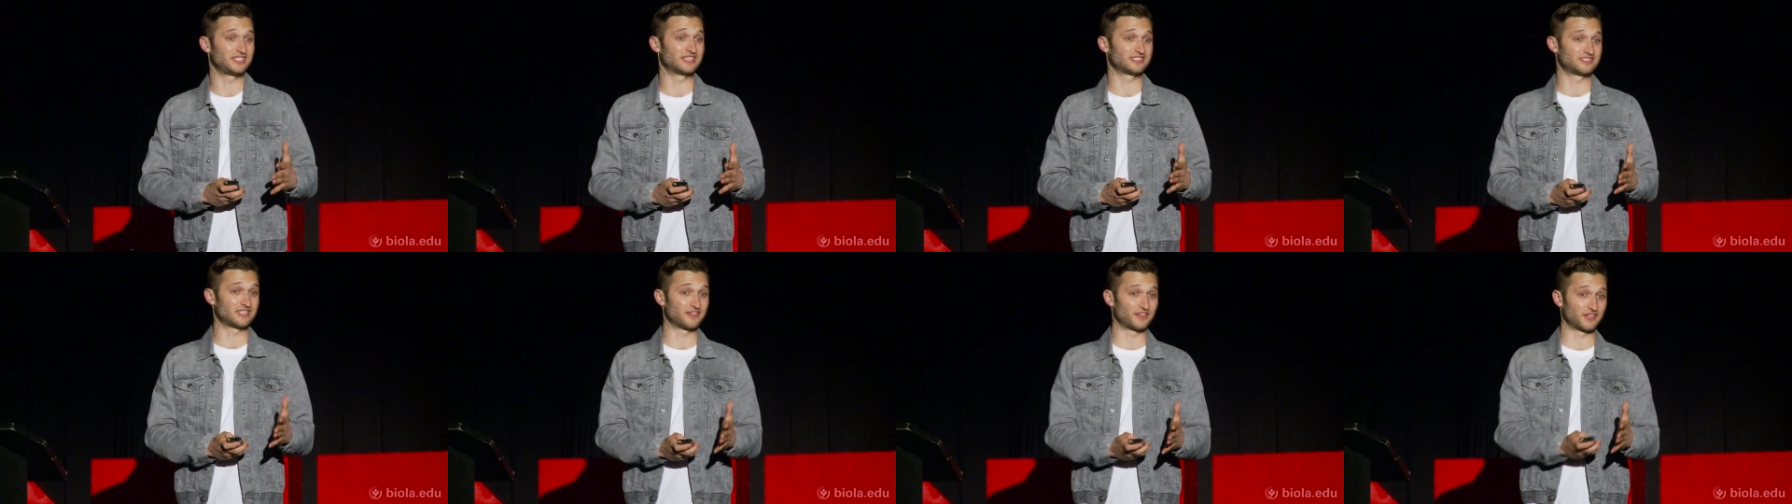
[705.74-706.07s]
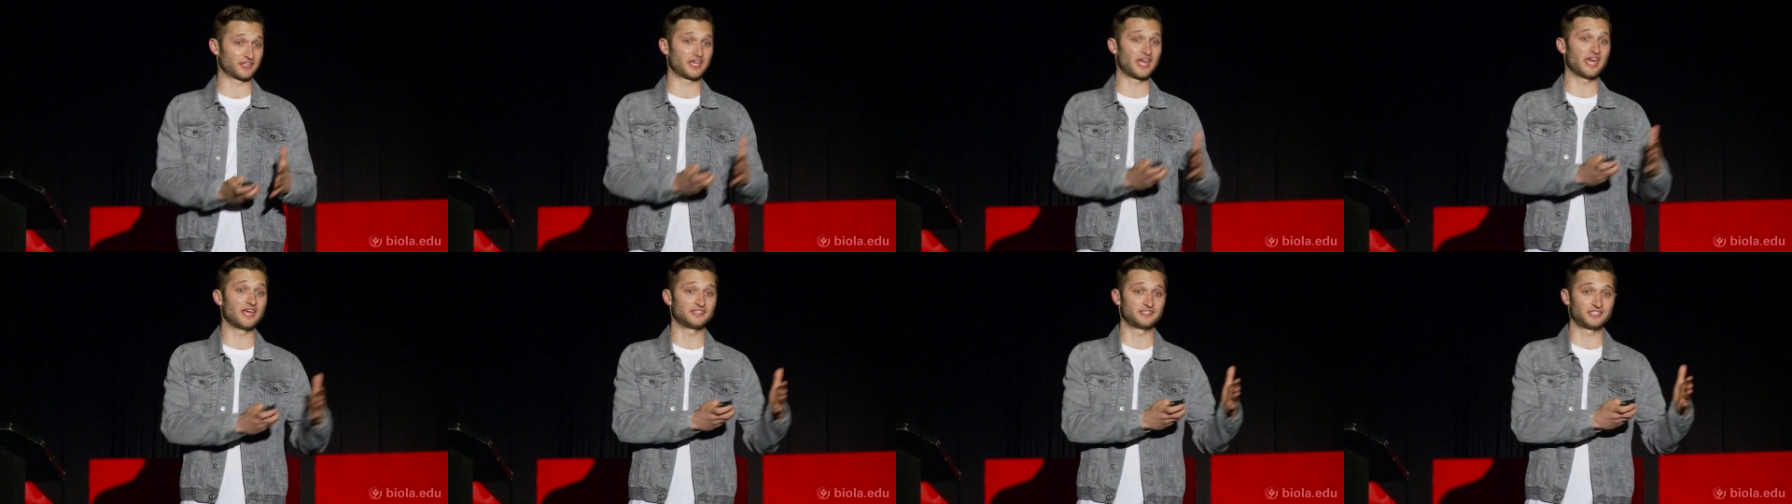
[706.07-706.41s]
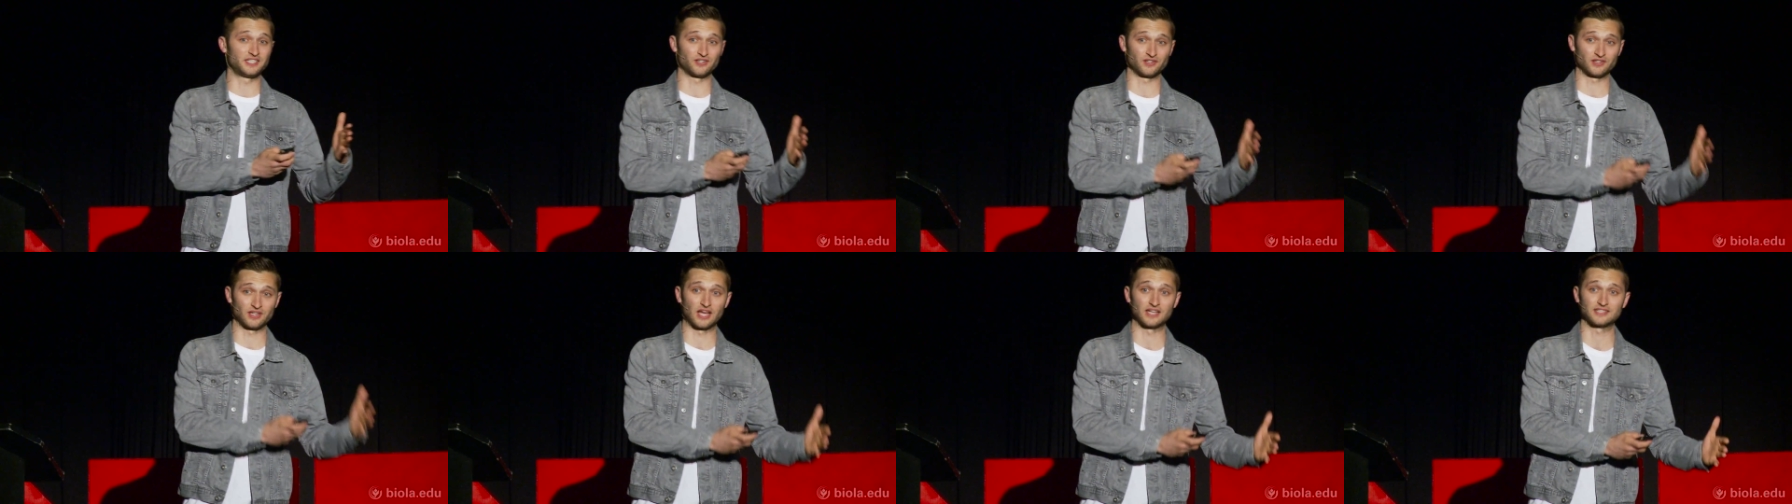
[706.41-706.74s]
that's not the case
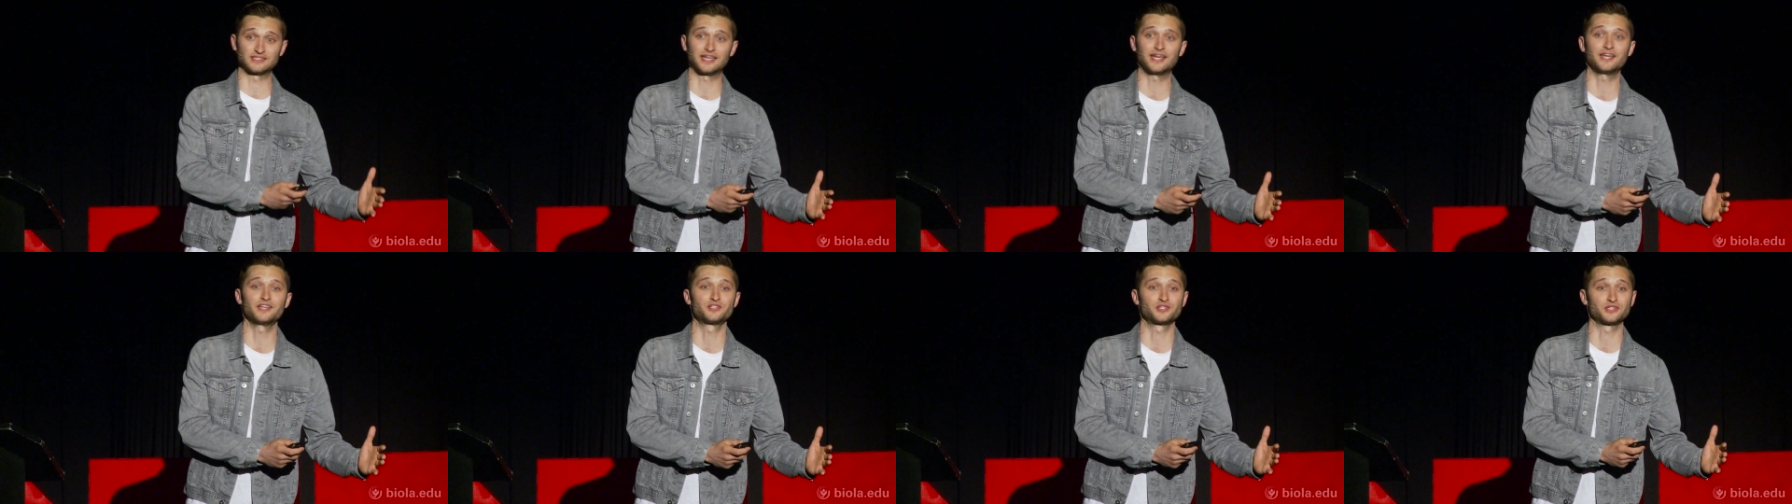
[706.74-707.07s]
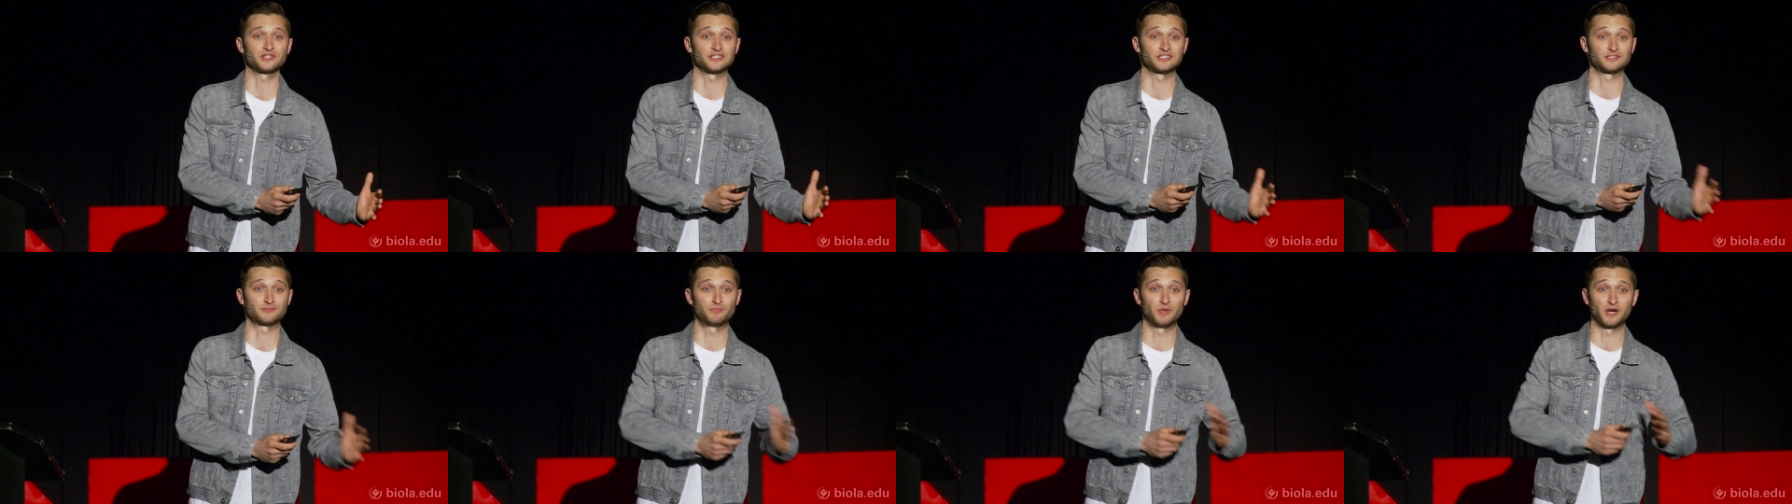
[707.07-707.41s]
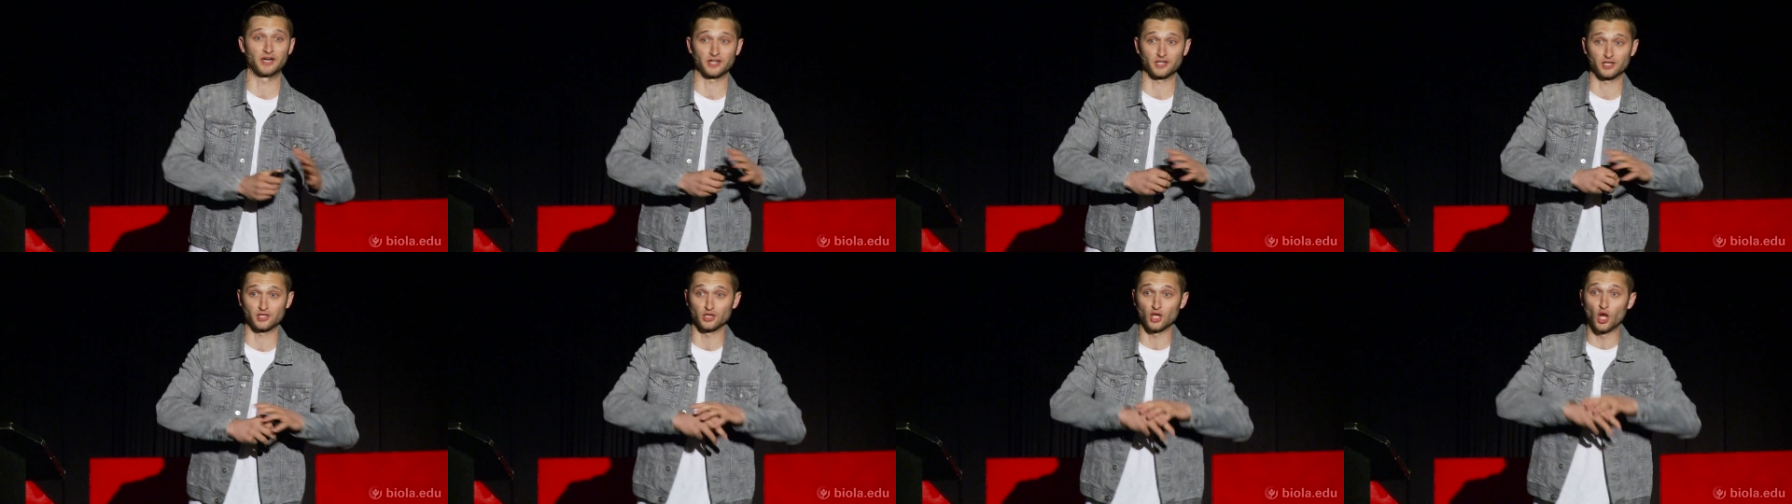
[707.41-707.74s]
here in Los Angeles,
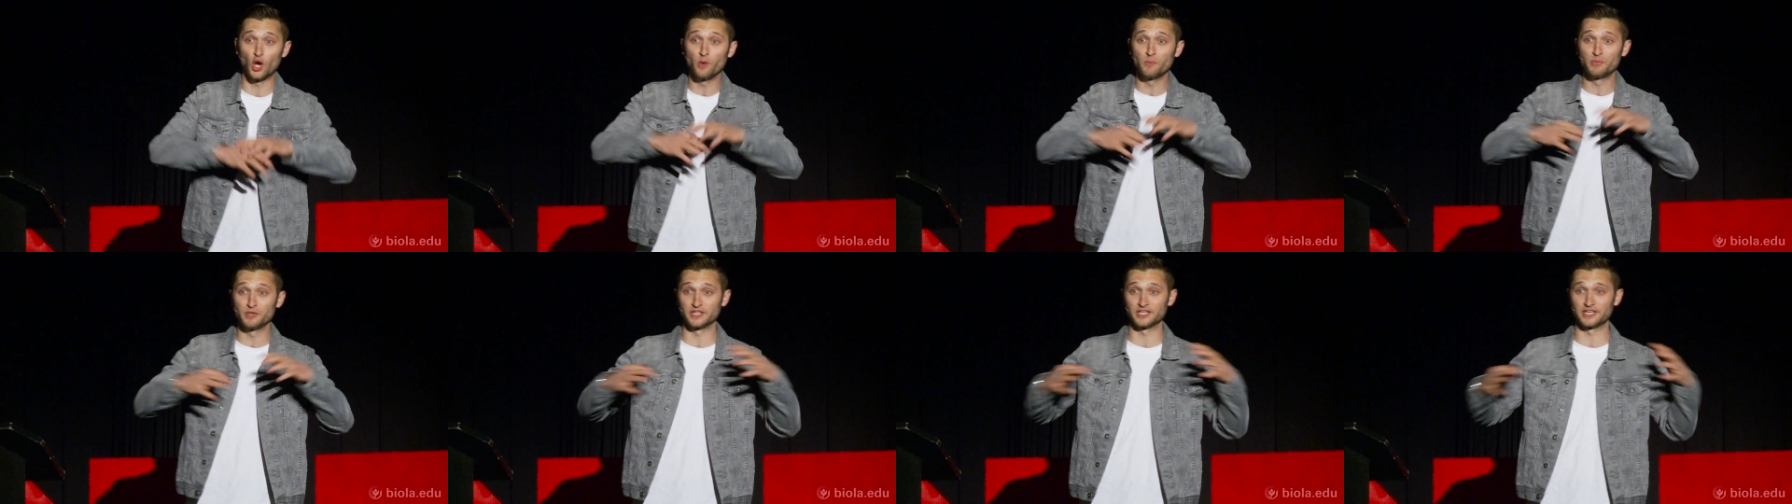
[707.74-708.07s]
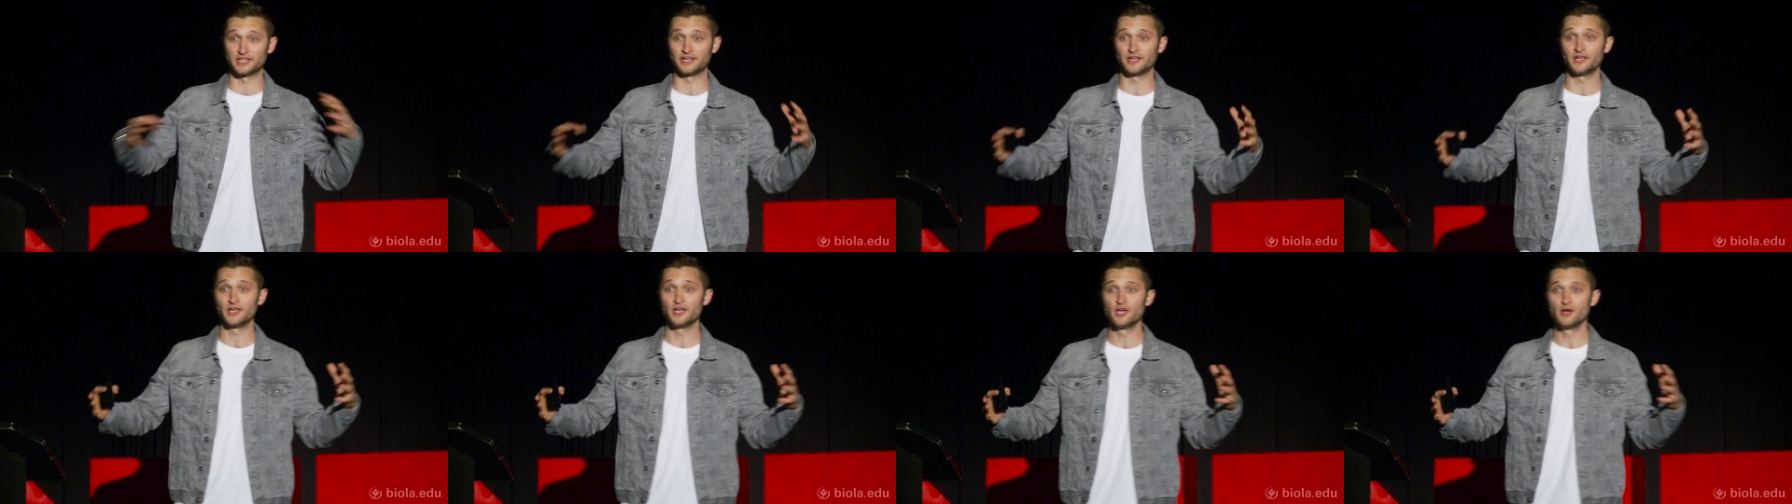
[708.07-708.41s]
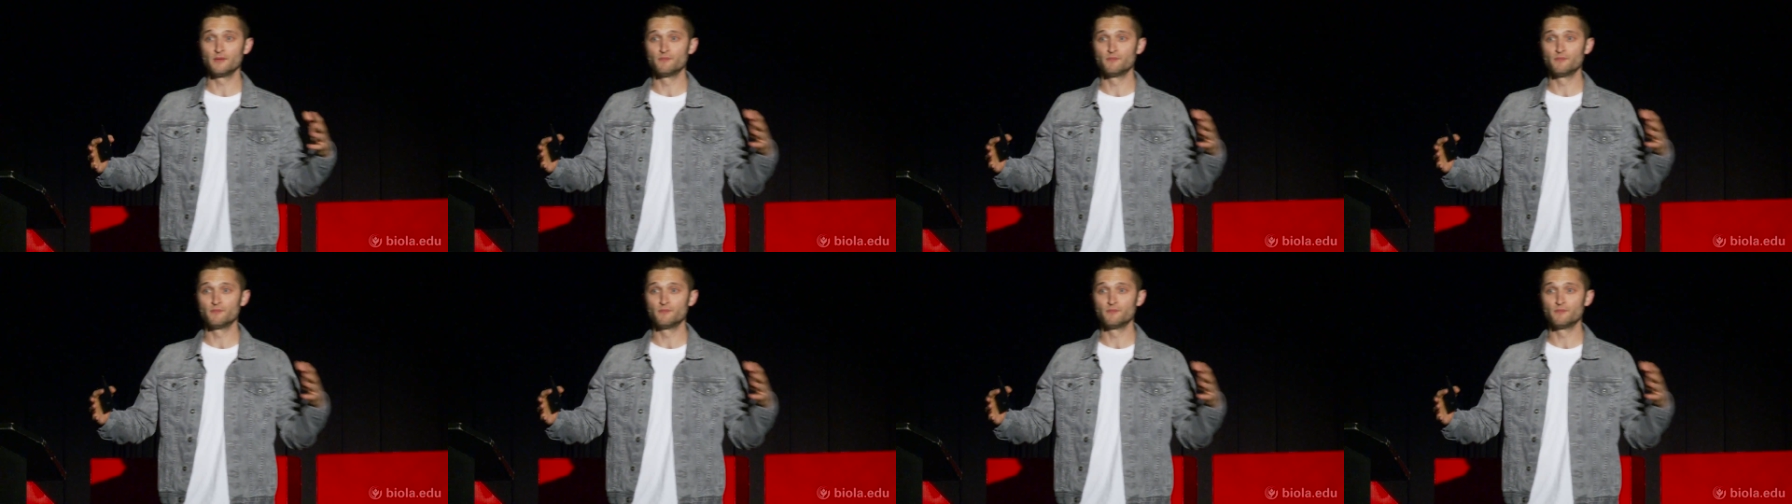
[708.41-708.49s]
but globally,